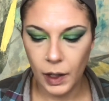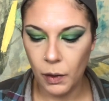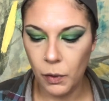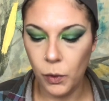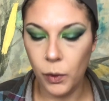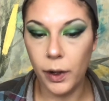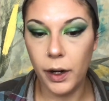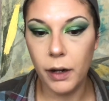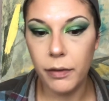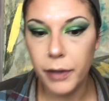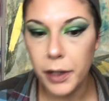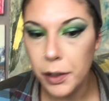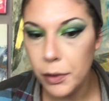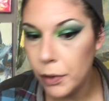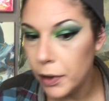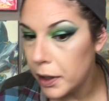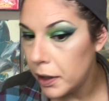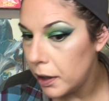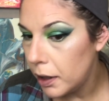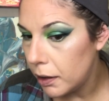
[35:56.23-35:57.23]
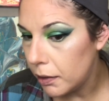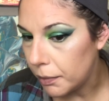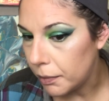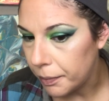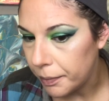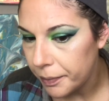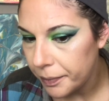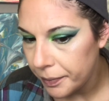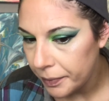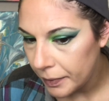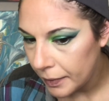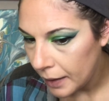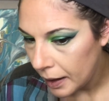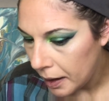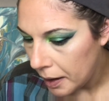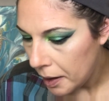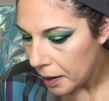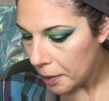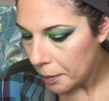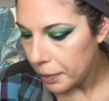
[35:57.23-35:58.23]
Whatever you want to do.
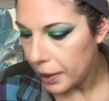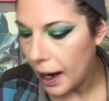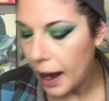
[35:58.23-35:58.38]
But